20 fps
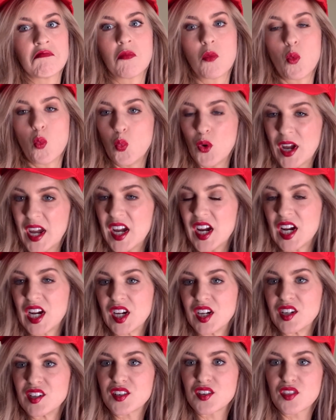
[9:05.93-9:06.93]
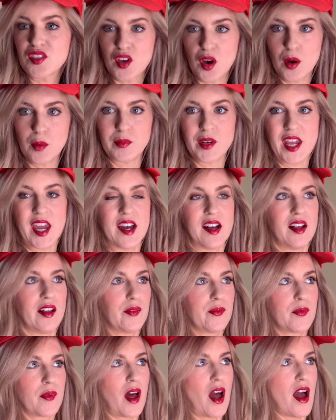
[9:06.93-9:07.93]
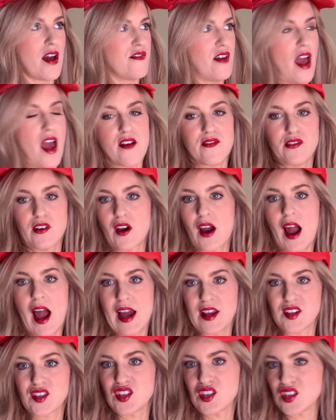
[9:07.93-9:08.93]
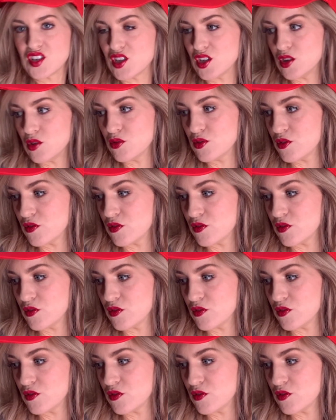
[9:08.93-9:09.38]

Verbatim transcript: weird thumbnail I've ever had to shoot